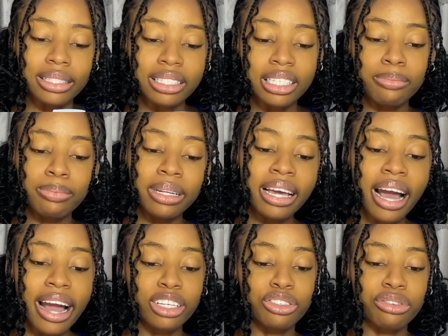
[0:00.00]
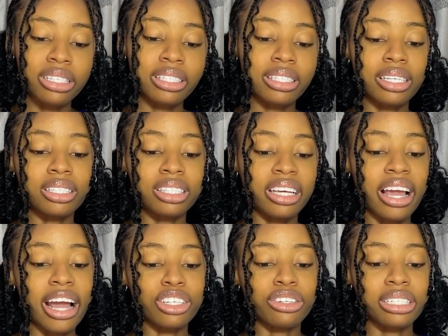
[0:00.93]
Deeply hydrates the
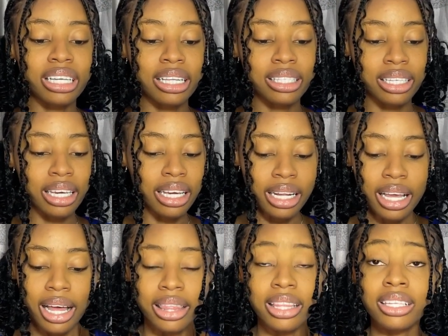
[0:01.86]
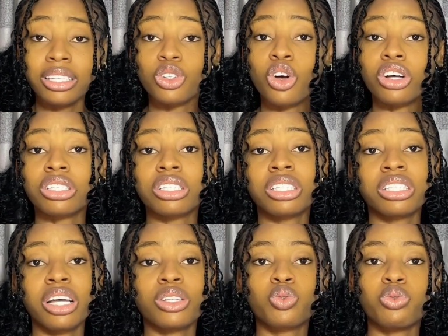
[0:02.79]
dehydrated skin. This is
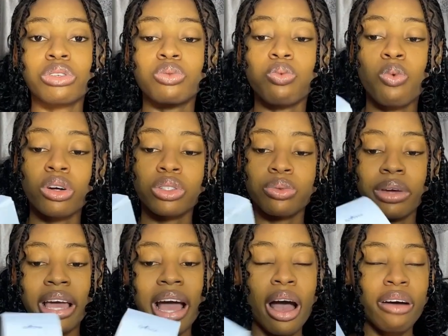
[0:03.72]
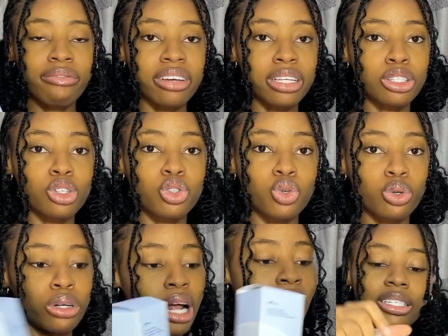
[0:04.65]
consistent with what we have in the
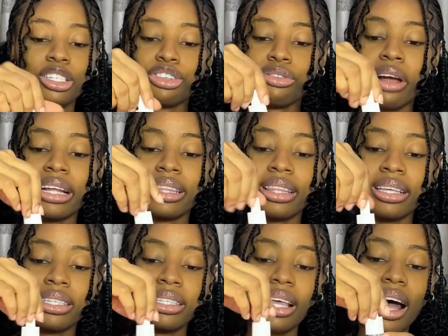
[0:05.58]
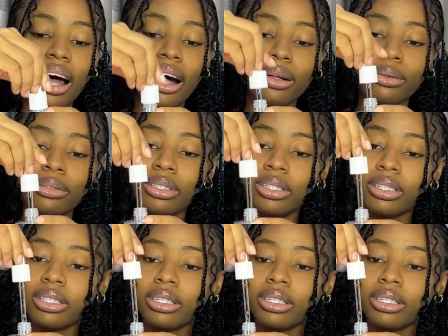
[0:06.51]
toner. Let's try this out.